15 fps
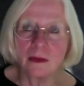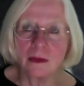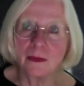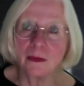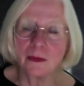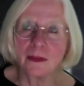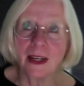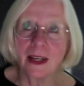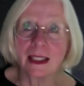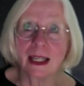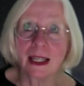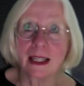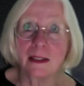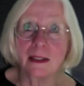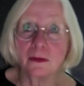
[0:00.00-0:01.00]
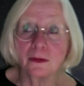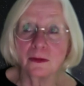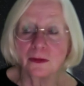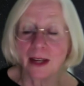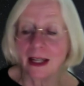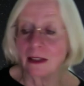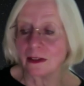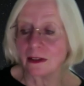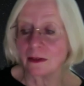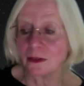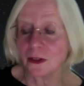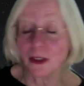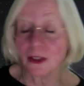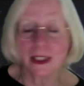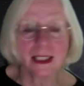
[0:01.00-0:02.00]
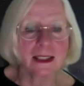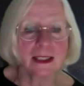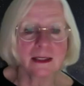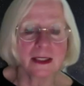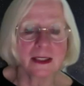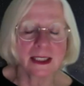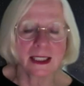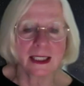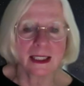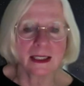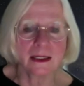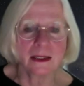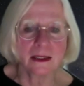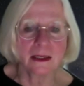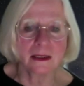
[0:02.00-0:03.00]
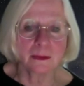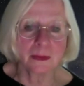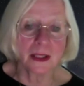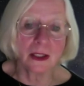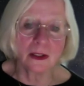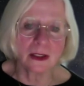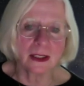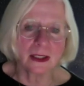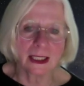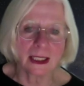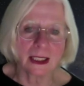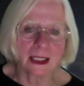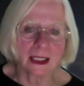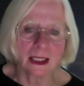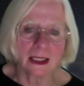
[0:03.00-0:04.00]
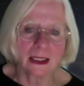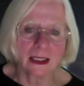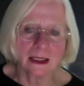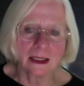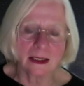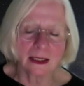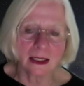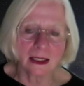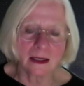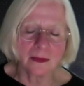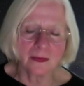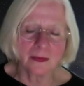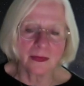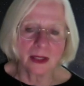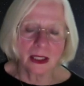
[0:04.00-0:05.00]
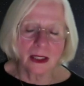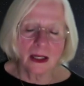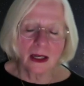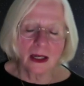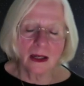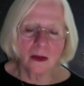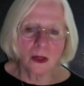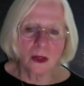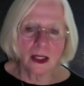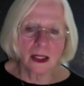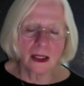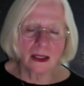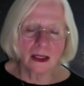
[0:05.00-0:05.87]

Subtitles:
Fay a kind of fount of creativity and beauty, and her work,